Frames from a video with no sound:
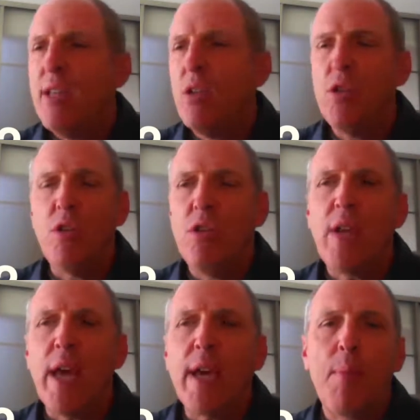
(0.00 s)
you
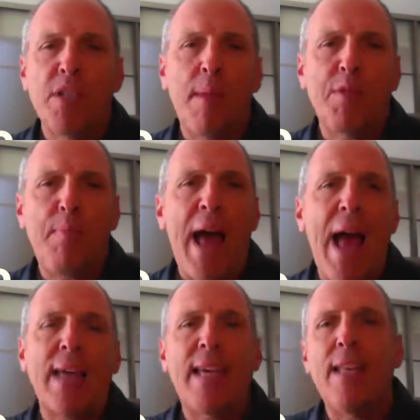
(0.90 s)
take a couple of steps
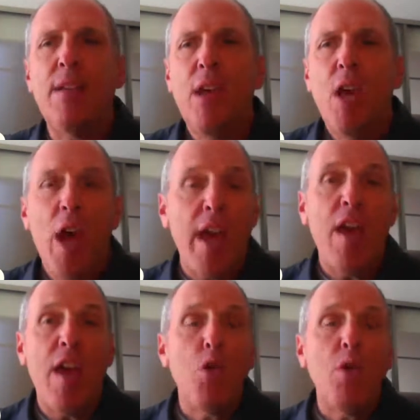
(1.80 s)
back, and
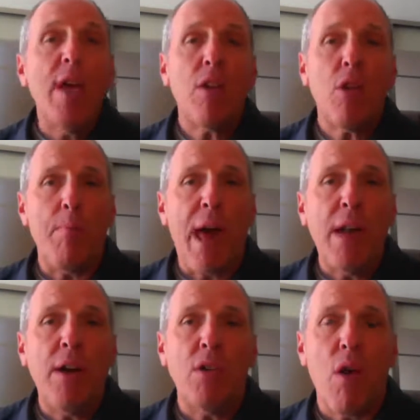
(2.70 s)
if you get their
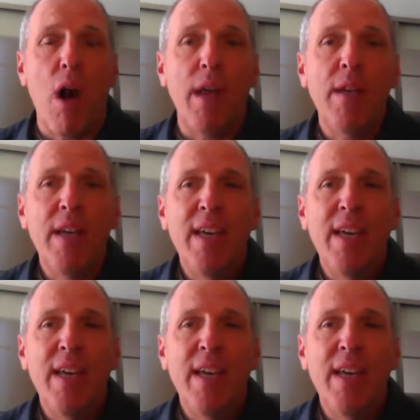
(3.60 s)
competitor on